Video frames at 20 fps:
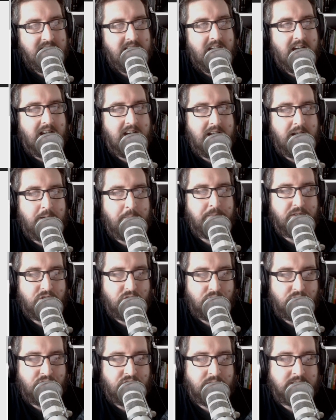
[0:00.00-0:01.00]
there's
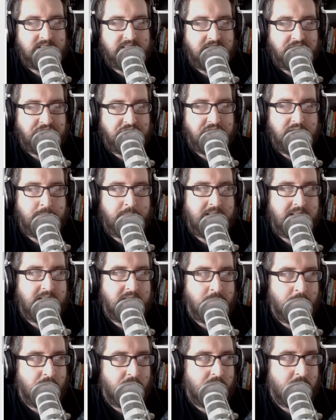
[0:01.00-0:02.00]
also a section in the back of the
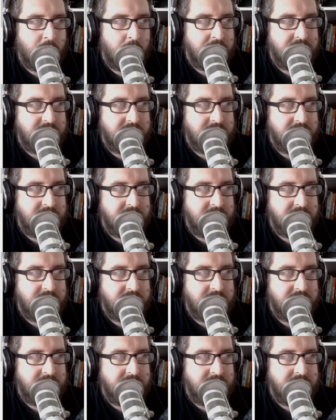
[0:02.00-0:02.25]
book which